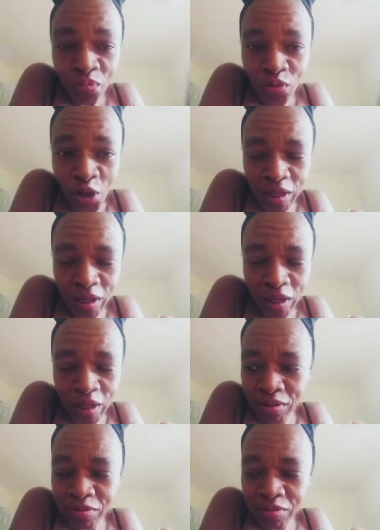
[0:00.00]
Okay.
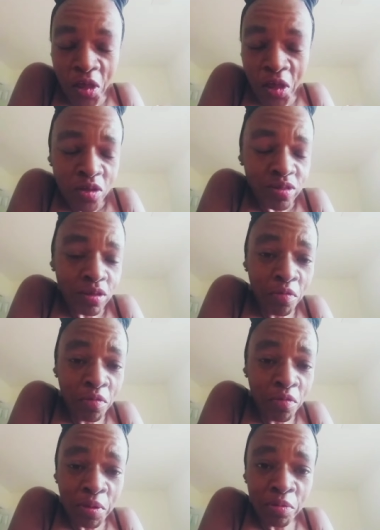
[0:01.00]
So y'all
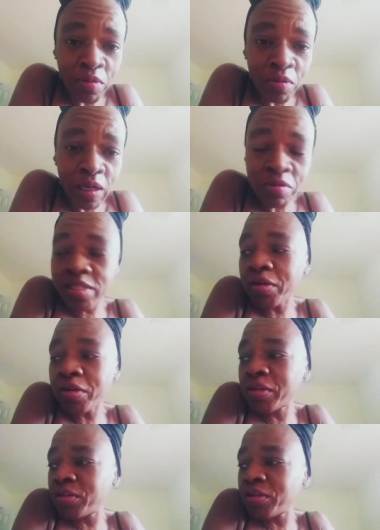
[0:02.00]
remember when I was
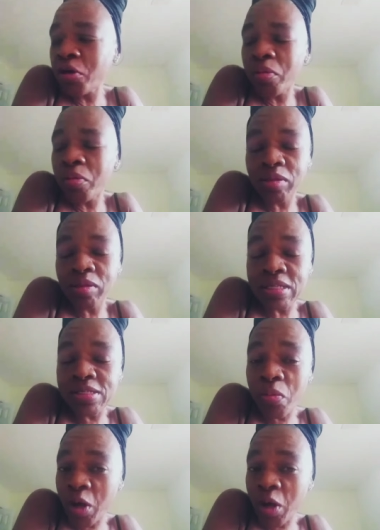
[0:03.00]
talking to y'all about the
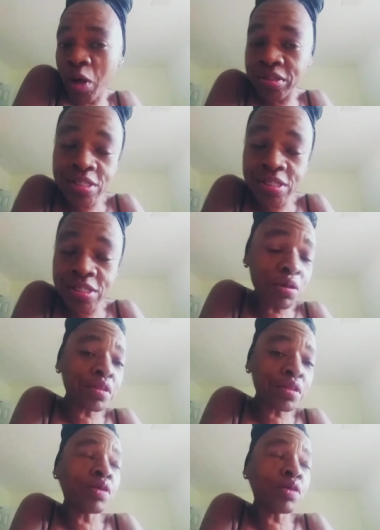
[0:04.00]
subconscious being
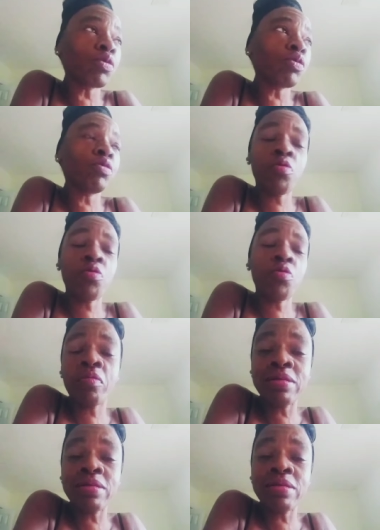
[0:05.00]
the girl who
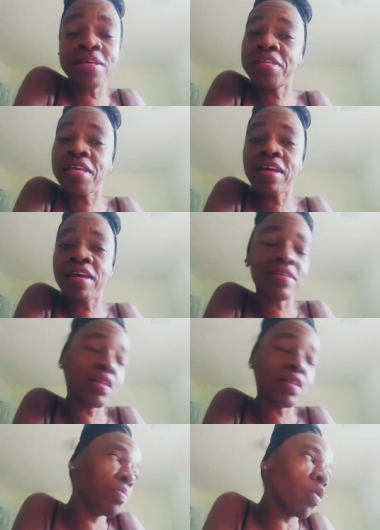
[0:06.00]
always says yes at
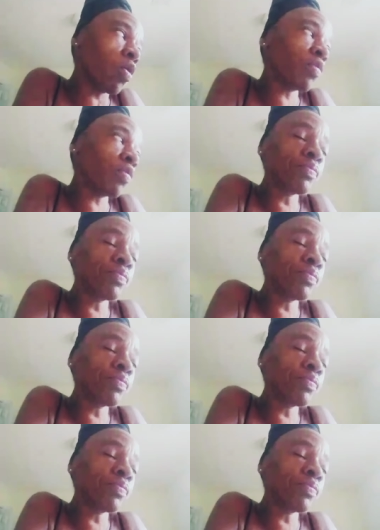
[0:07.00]
the bar?